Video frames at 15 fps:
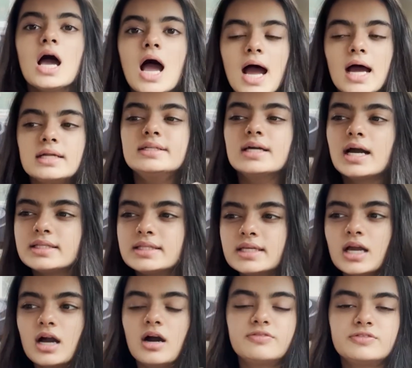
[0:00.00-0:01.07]
And I think
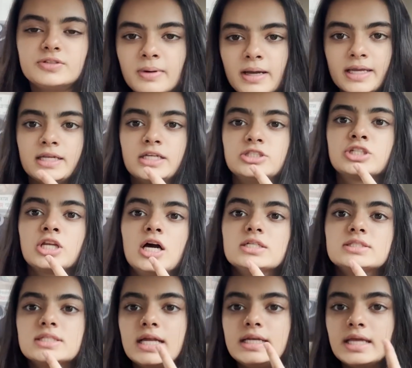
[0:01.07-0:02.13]
after my English
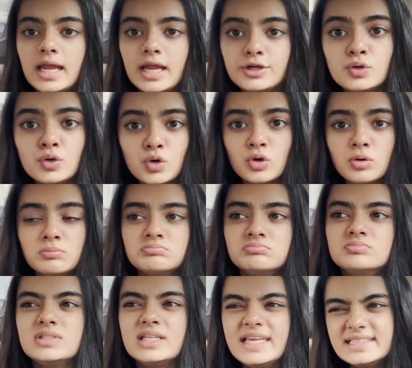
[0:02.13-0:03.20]
class, I'd head home,
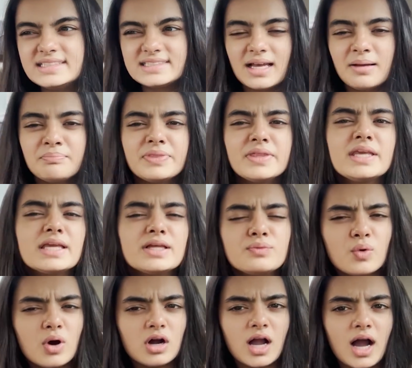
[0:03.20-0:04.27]
eat something and work